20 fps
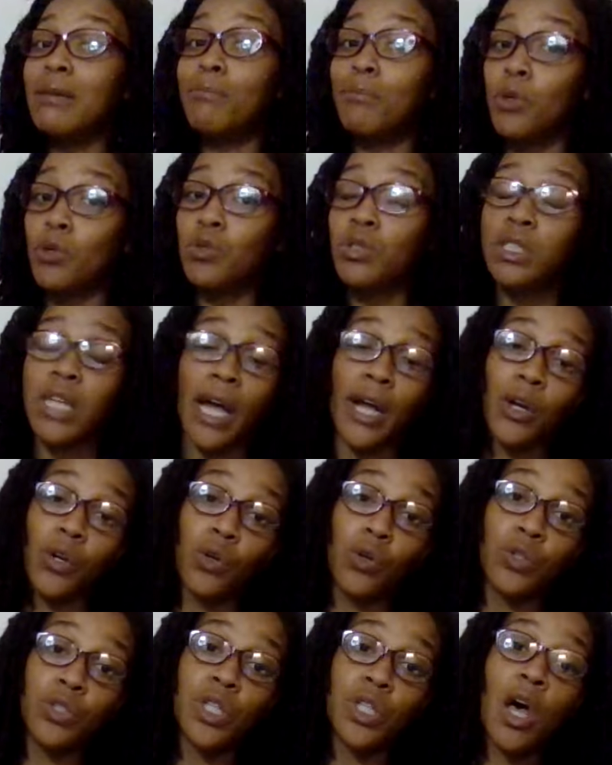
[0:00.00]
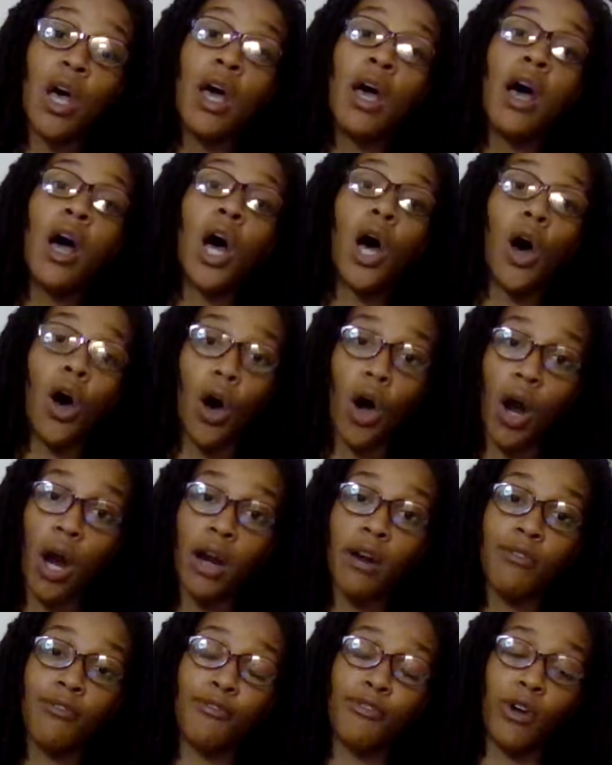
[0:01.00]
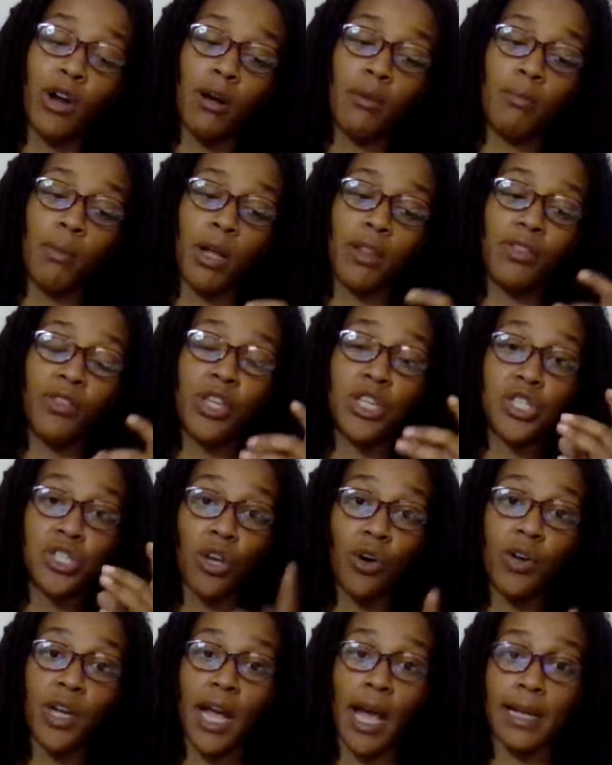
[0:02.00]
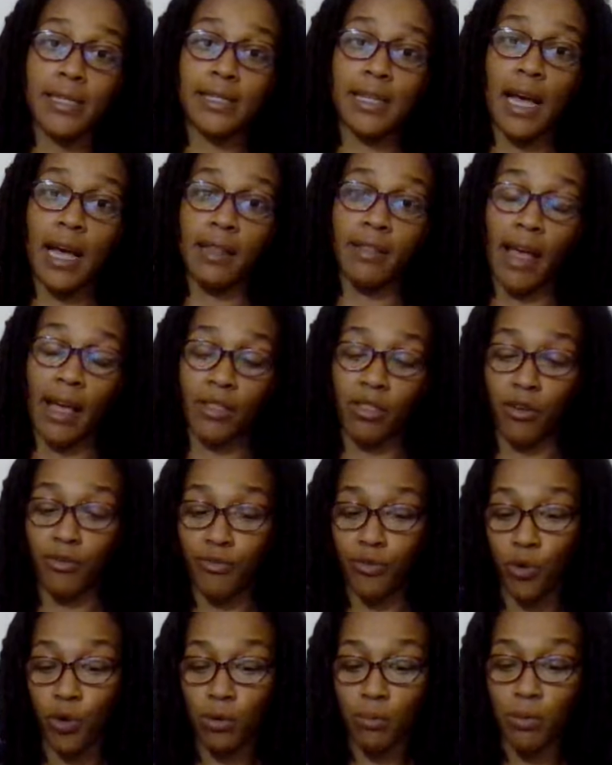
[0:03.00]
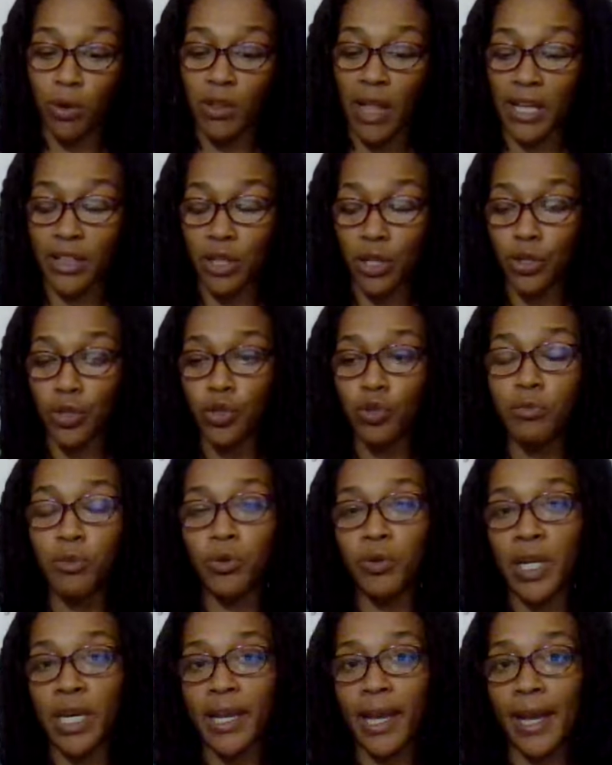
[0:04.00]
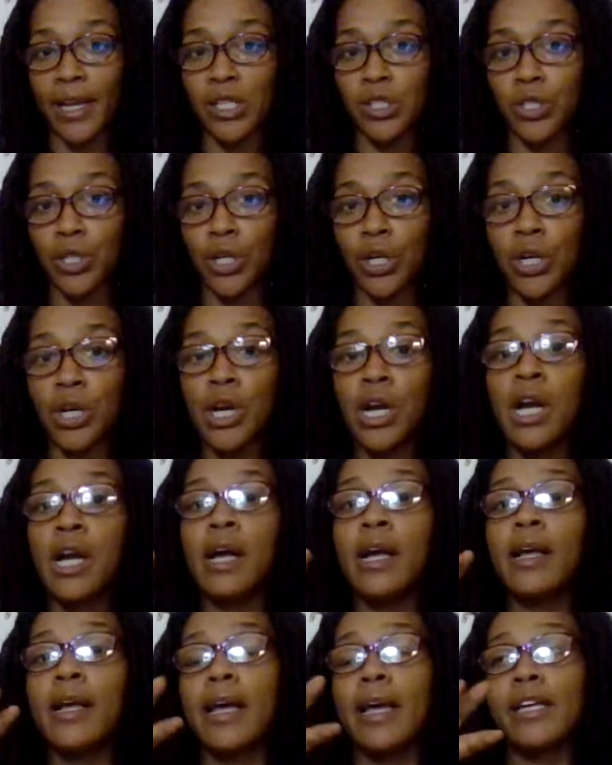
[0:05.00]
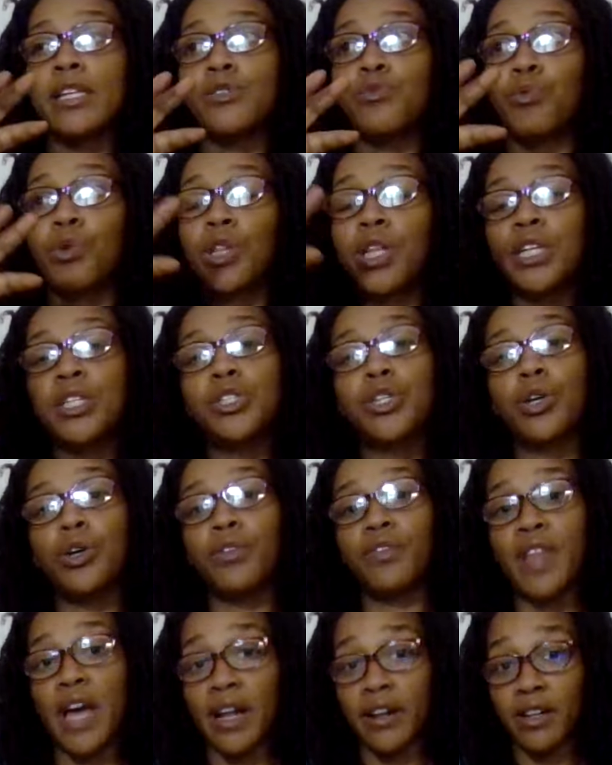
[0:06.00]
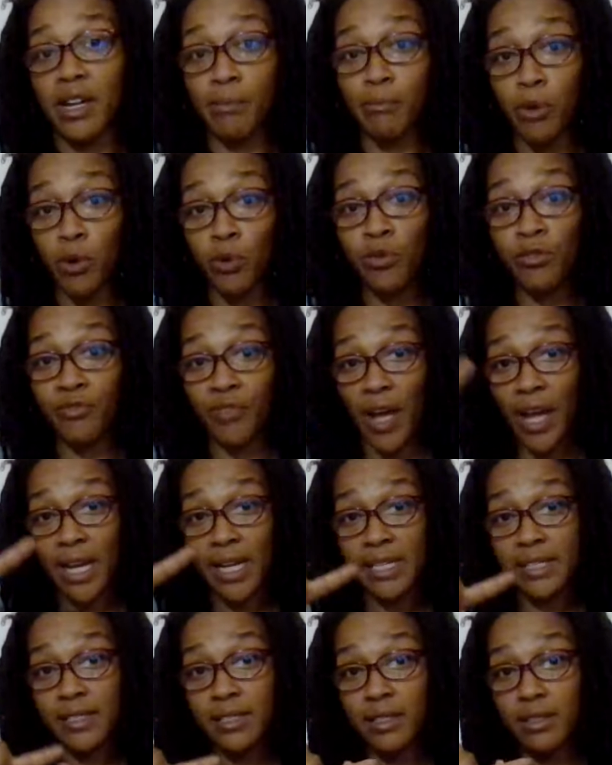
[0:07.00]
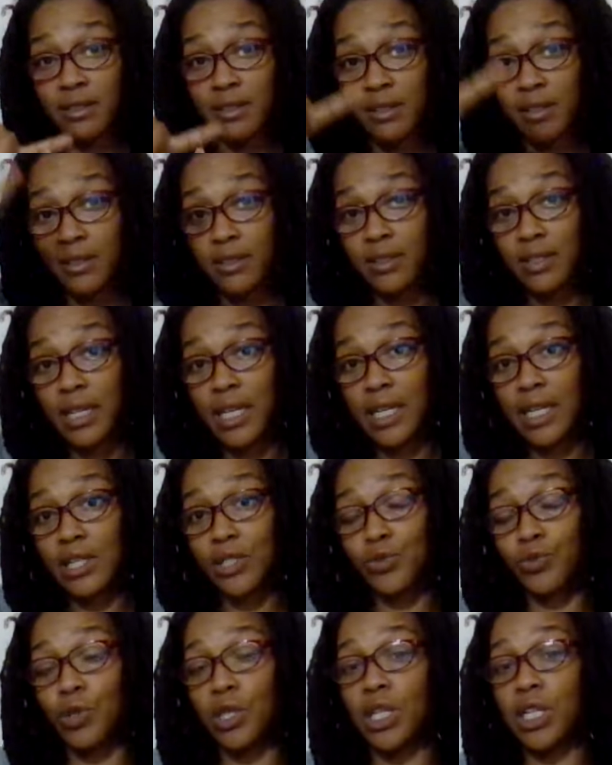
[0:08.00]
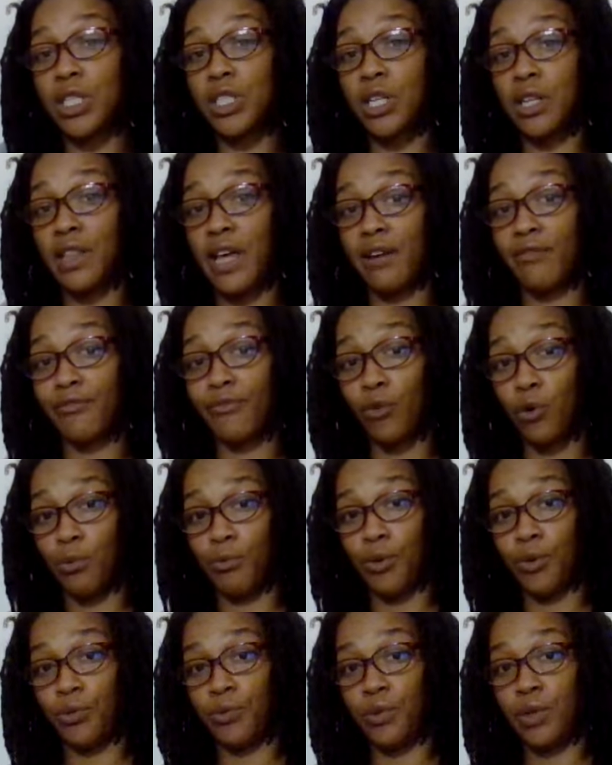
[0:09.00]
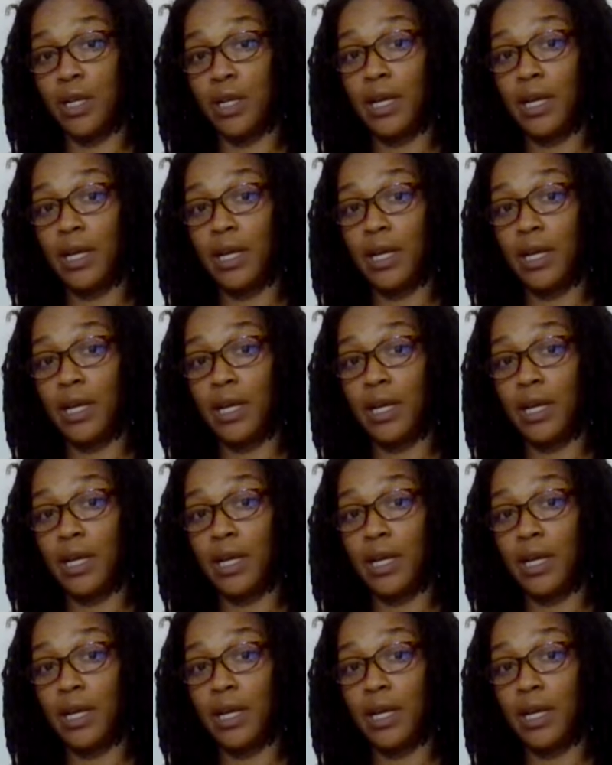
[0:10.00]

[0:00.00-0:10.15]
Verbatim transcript: moon cycles are from the zodiac sign. Like the full, like the new moon in Cancer is really to that moon phase, is really to that full moon.